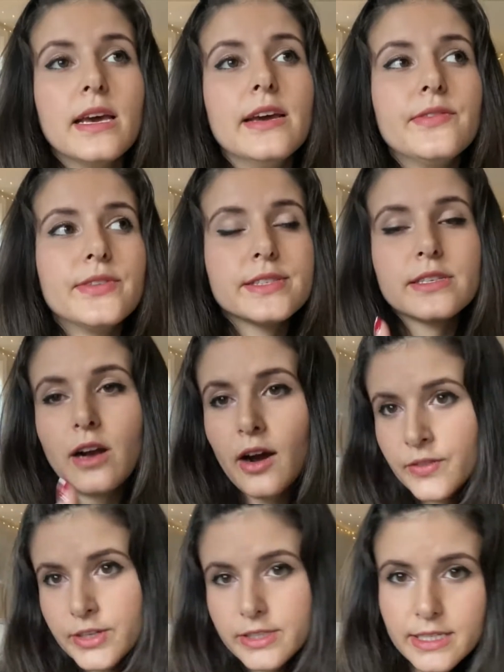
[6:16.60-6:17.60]
If it's a
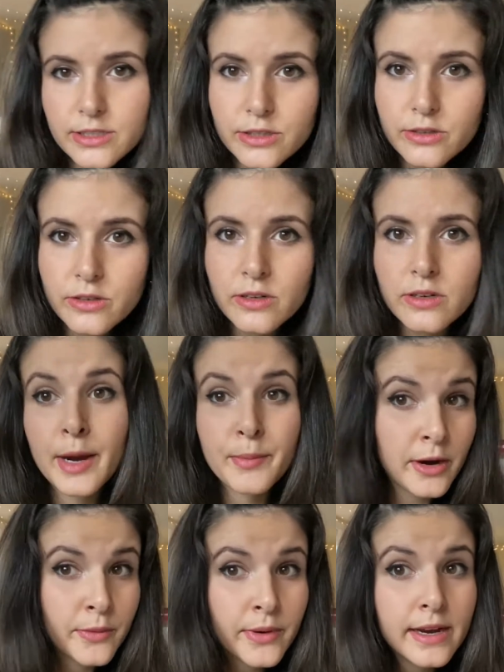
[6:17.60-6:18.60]
conversational
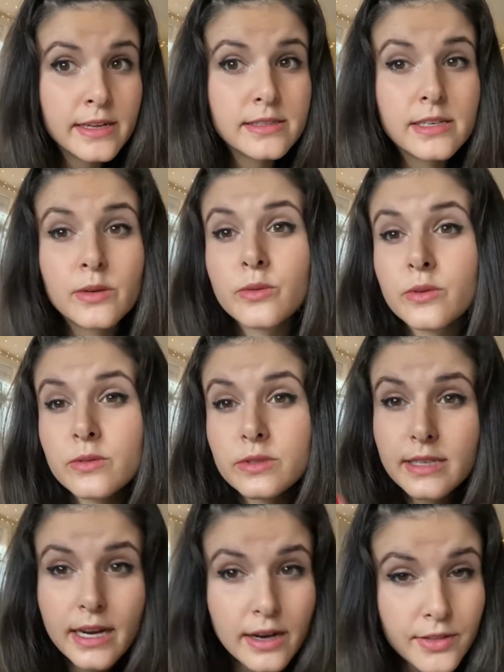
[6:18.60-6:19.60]
eyebrow raise, it will
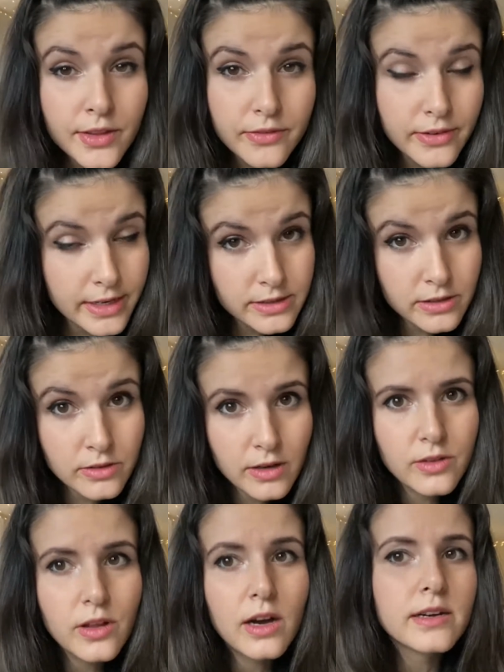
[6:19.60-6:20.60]
stay on the face a
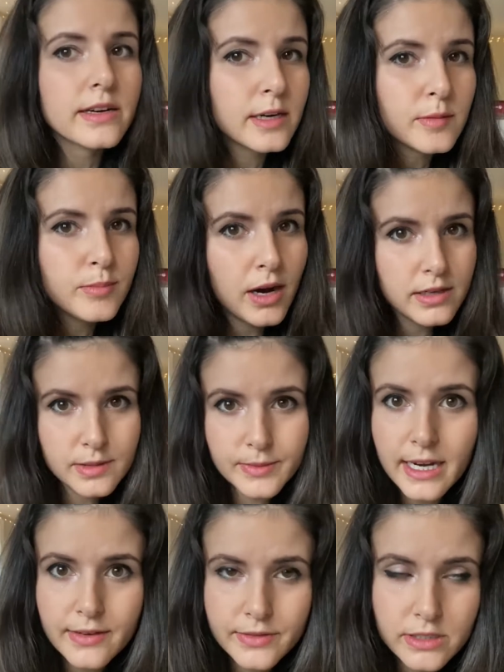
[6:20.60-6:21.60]
lot longer, possibly
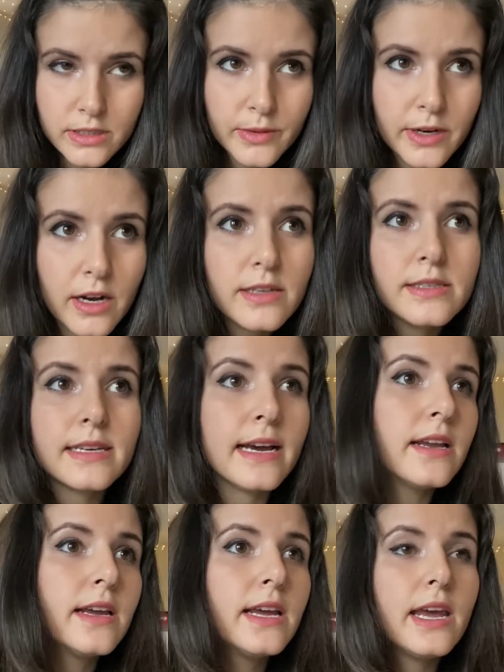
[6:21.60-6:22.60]
have a slower onset.
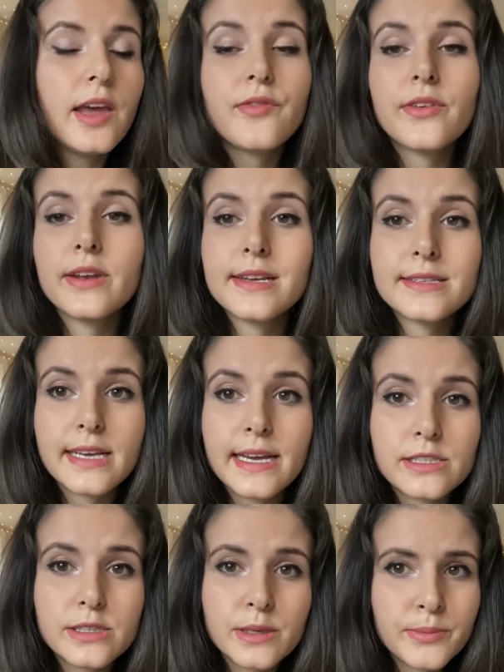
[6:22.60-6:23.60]
If it is
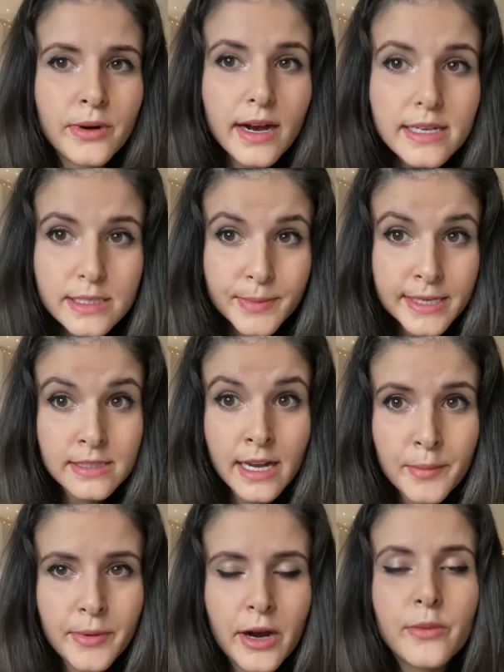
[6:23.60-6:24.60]
a surprise-based
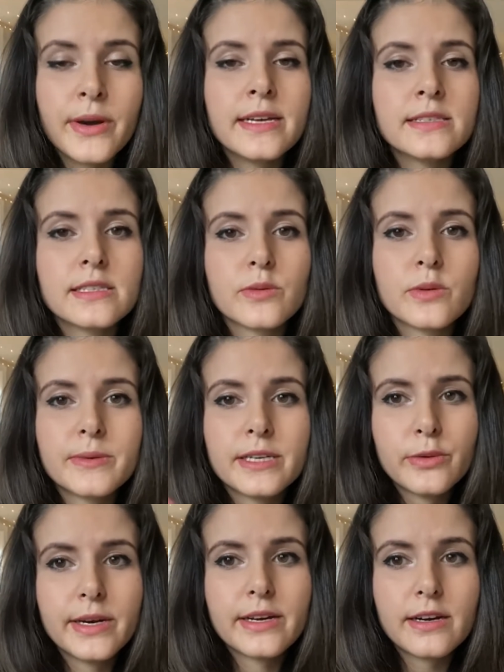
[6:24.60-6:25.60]
eyebrow raise, it will be
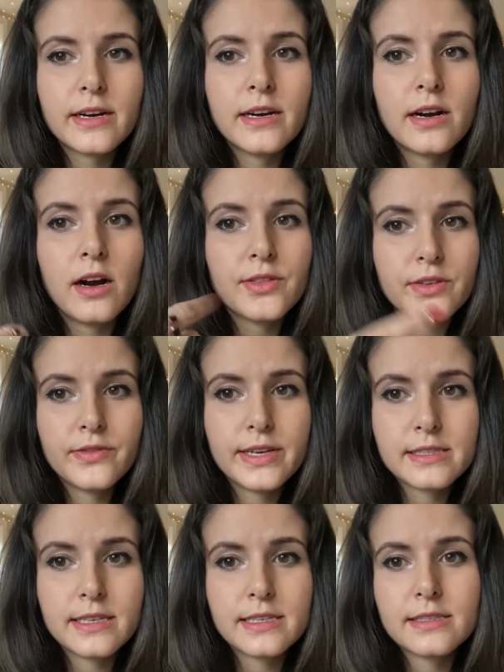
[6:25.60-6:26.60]
quicker on the face,
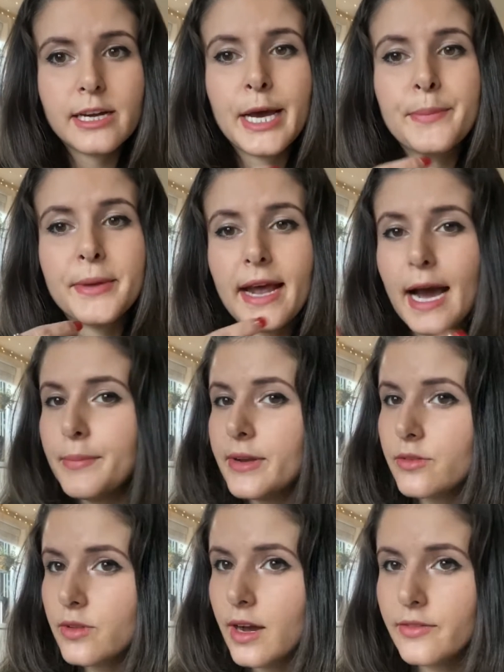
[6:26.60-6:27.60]
less time, and happen
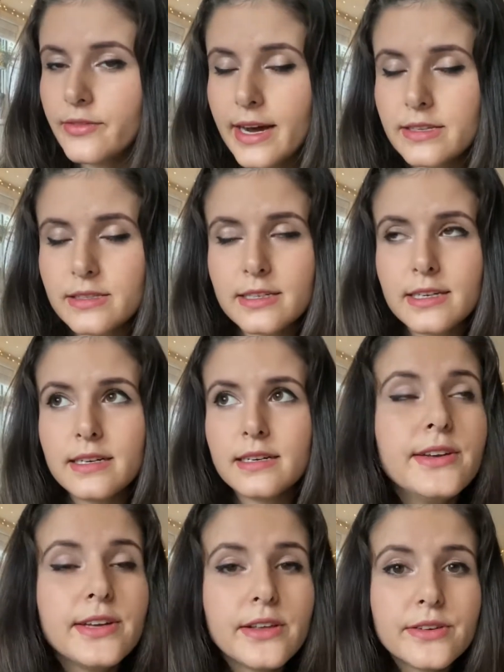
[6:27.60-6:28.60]
a lot faster.
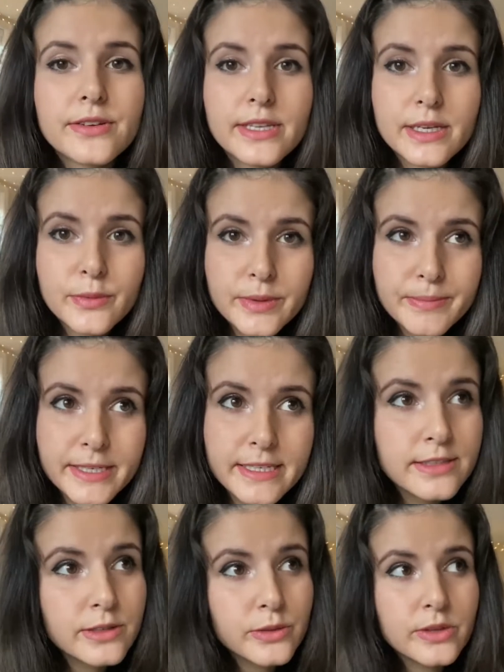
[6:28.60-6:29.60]
Another thing would be
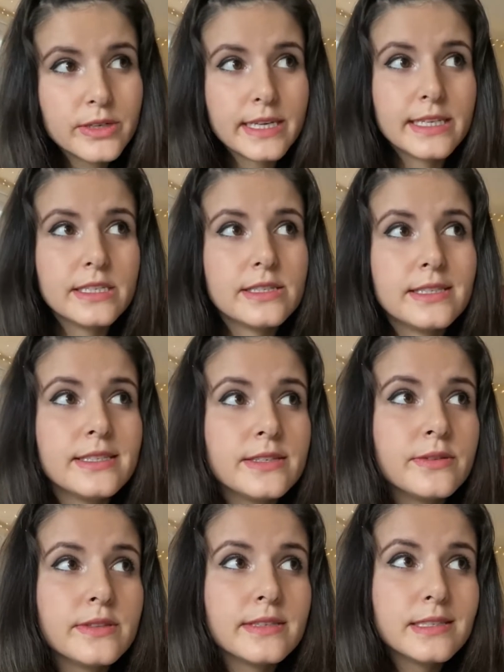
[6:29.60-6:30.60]
to look into
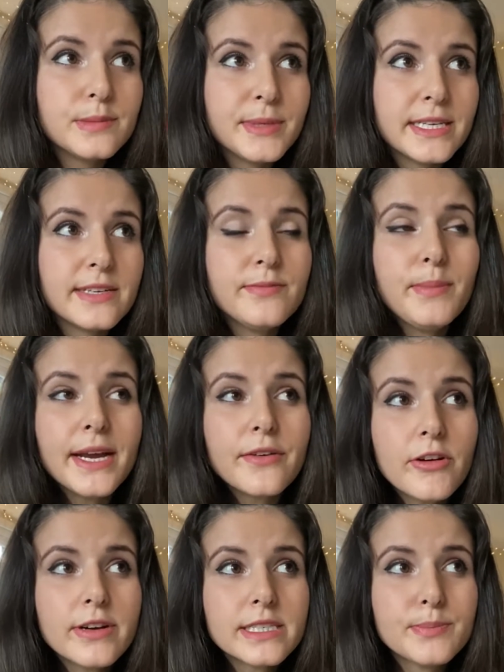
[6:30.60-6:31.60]
the speed of
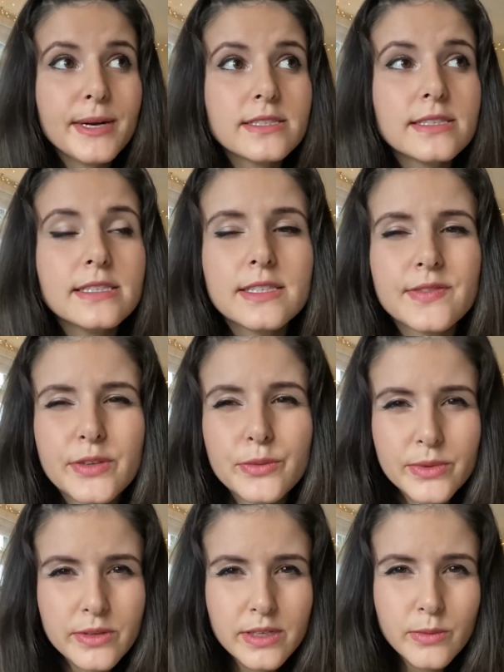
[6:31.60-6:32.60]
micro expressions if you
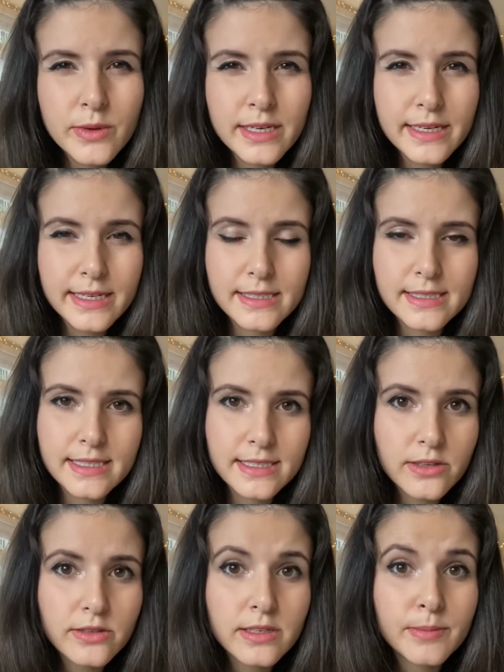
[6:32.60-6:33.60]
really want to get
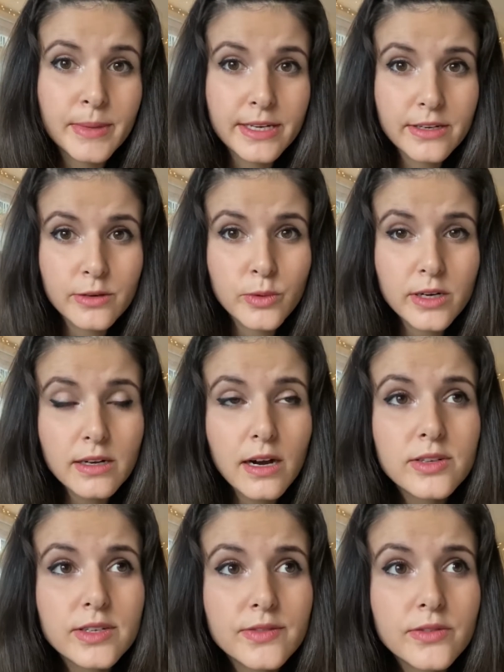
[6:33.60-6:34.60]
detailed and make your work
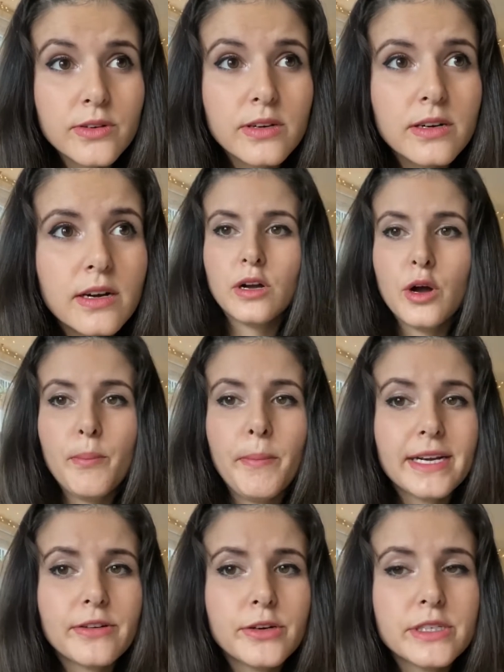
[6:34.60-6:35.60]
colorful.
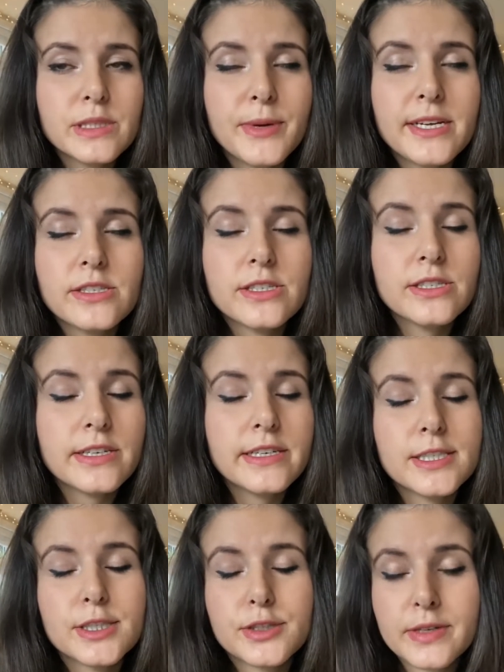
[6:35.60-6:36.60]
Micro expressions are
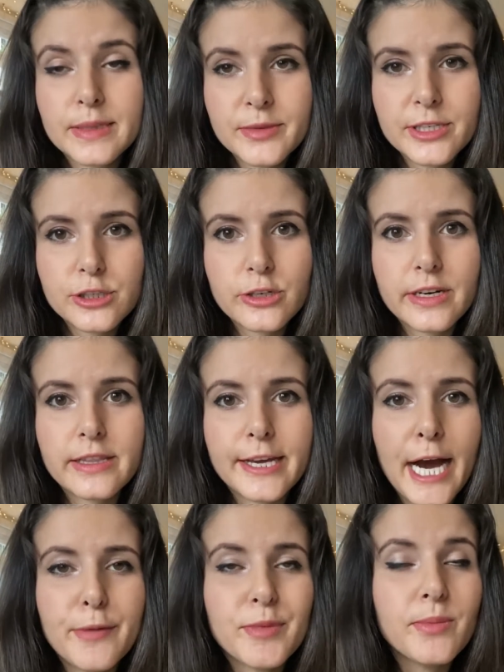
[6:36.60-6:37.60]
extremely short. They
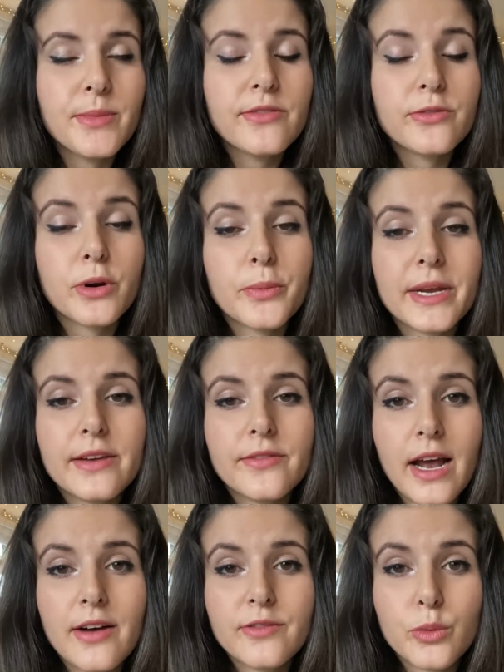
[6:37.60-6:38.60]
happen before we even
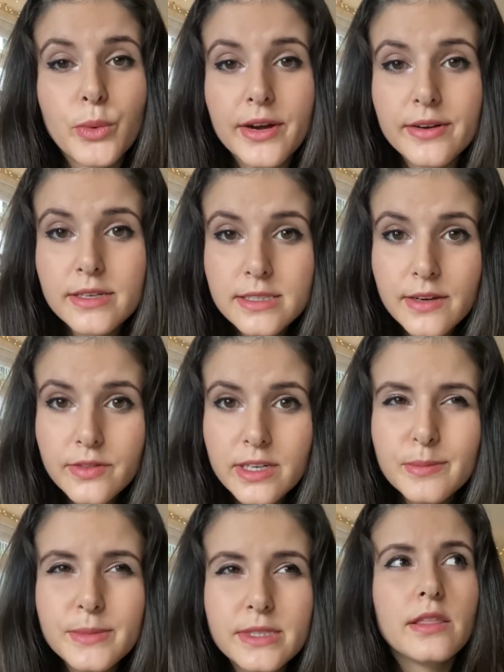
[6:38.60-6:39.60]
have awareness of
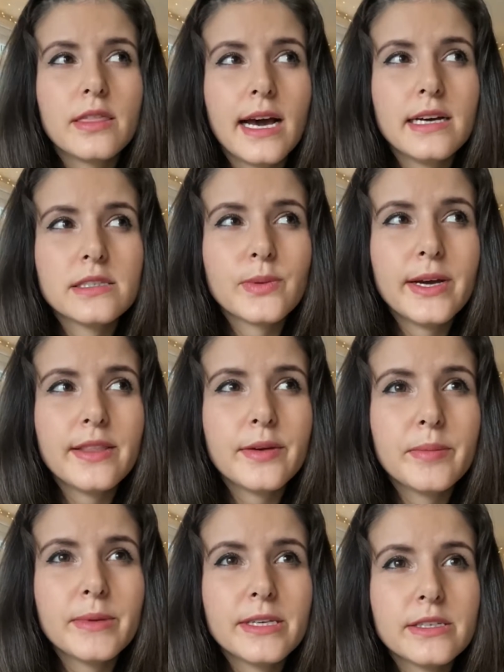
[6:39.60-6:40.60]
them. That's why they
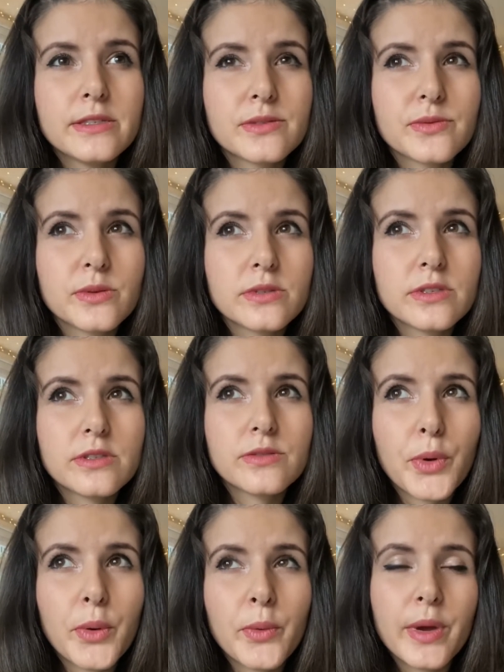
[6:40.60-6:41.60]
would be useful to
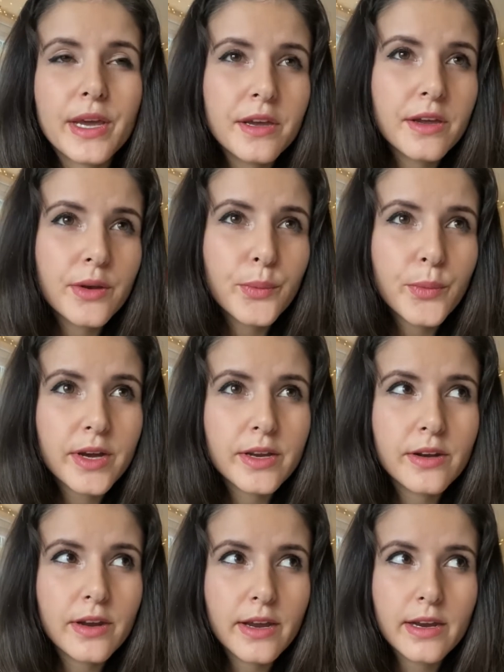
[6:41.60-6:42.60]
throw in
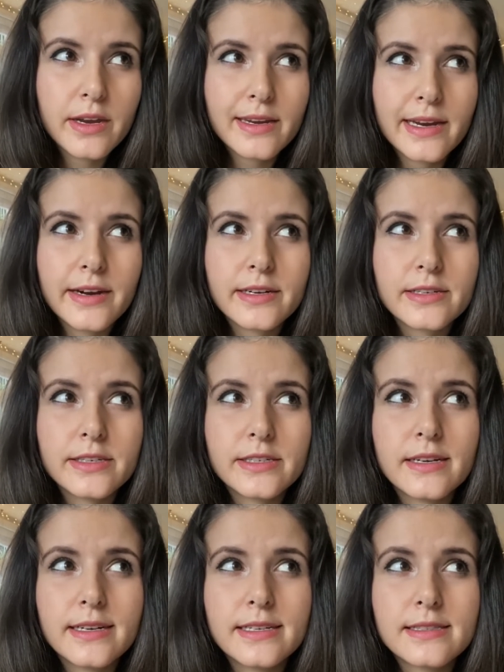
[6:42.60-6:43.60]
when a character
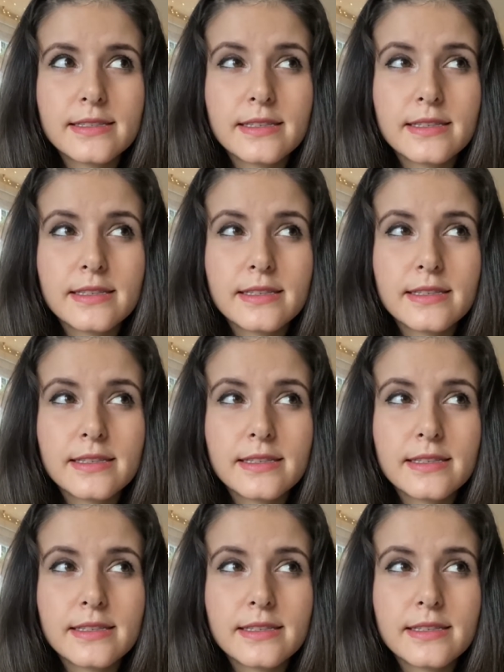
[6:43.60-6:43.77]
is